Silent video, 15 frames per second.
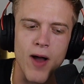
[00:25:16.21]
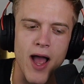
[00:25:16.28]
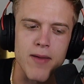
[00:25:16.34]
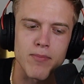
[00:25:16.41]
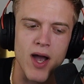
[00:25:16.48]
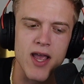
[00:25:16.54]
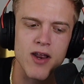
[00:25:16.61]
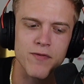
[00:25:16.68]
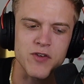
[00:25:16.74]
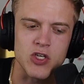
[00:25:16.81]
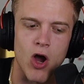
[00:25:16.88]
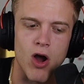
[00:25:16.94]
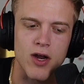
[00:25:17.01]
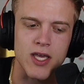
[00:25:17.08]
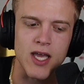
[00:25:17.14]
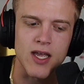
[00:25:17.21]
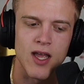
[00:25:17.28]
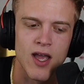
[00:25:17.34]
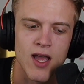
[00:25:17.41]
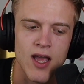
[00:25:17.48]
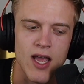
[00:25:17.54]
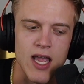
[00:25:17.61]
I might have talking
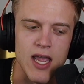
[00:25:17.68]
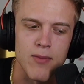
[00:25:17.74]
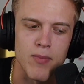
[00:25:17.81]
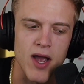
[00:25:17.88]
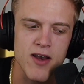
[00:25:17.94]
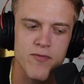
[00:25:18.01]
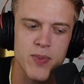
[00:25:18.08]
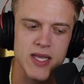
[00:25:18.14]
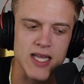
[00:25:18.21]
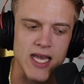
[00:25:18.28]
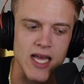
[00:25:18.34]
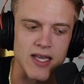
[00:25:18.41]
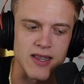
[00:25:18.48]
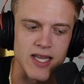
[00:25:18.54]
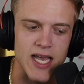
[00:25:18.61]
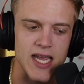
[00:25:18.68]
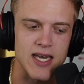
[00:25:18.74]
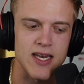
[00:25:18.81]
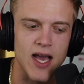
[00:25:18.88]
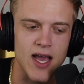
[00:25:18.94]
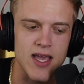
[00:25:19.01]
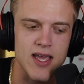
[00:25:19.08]
it might have been like a late
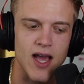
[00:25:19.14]
night.